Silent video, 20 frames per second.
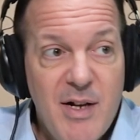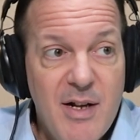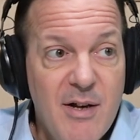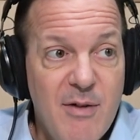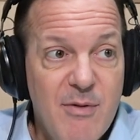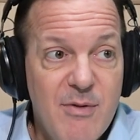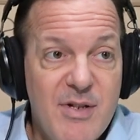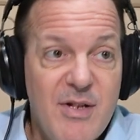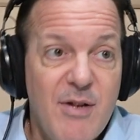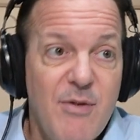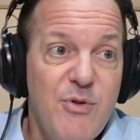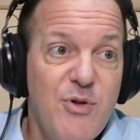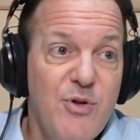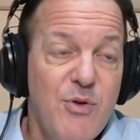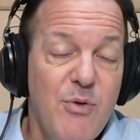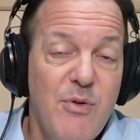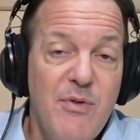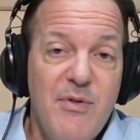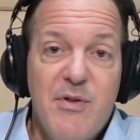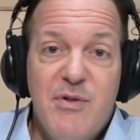know? So
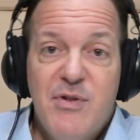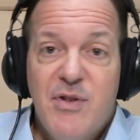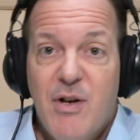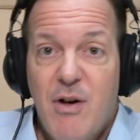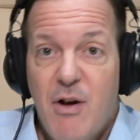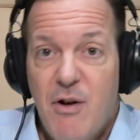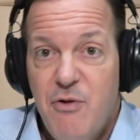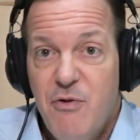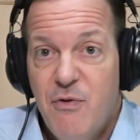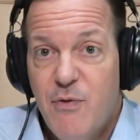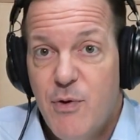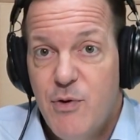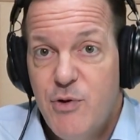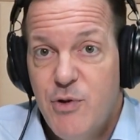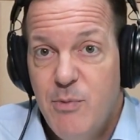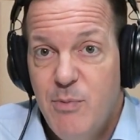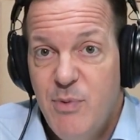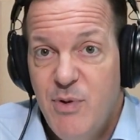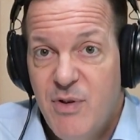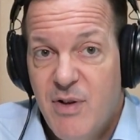sure, there's a
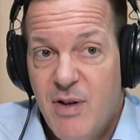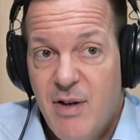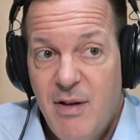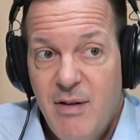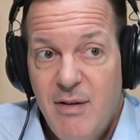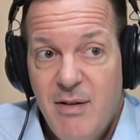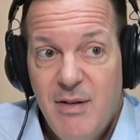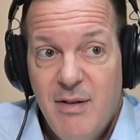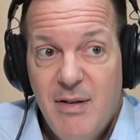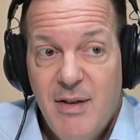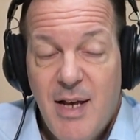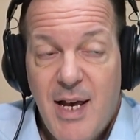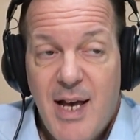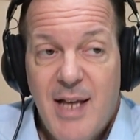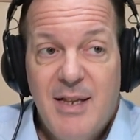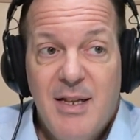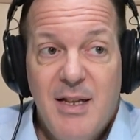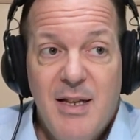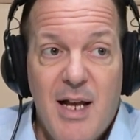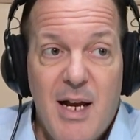controversial book
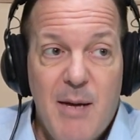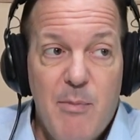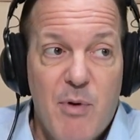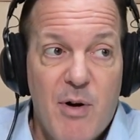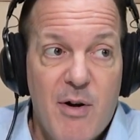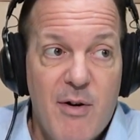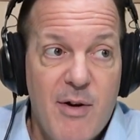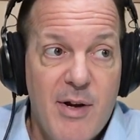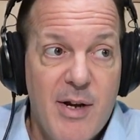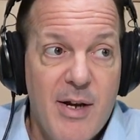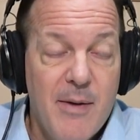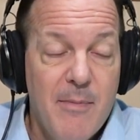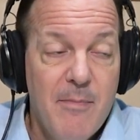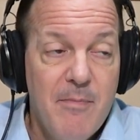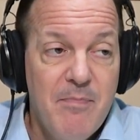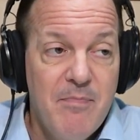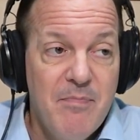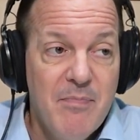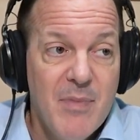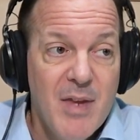at the library.
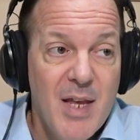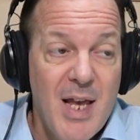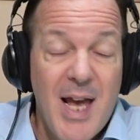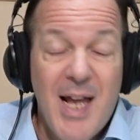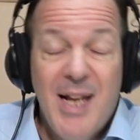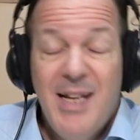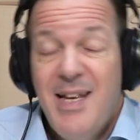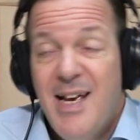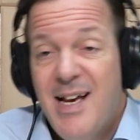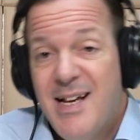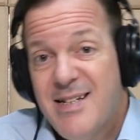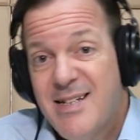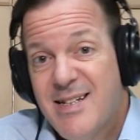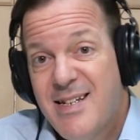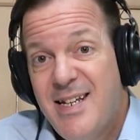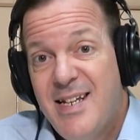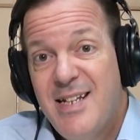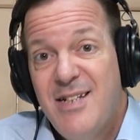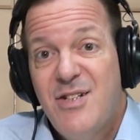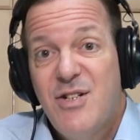And yes,
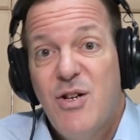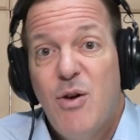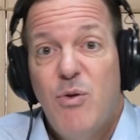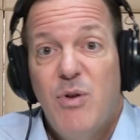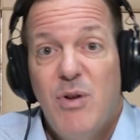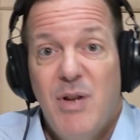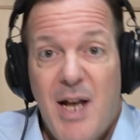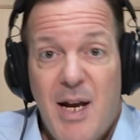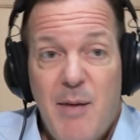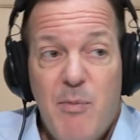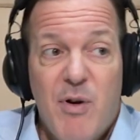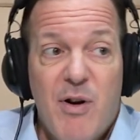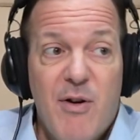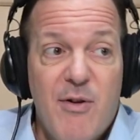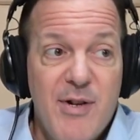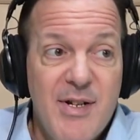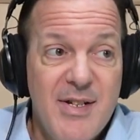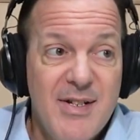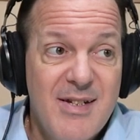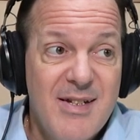kids go to
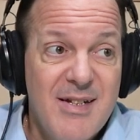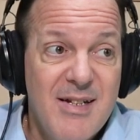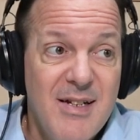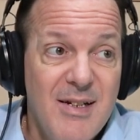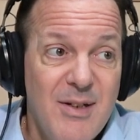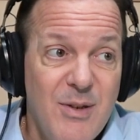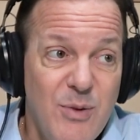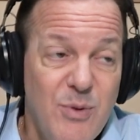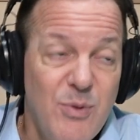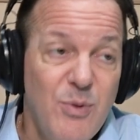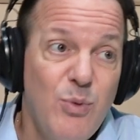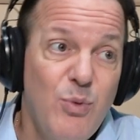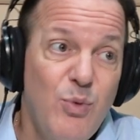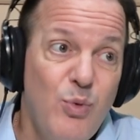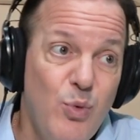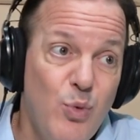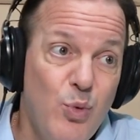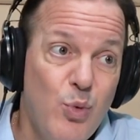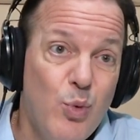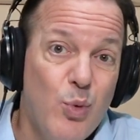libraries.
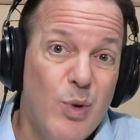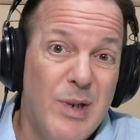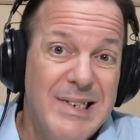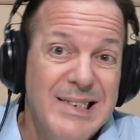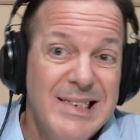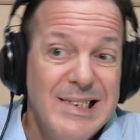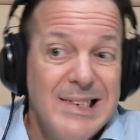Ooh,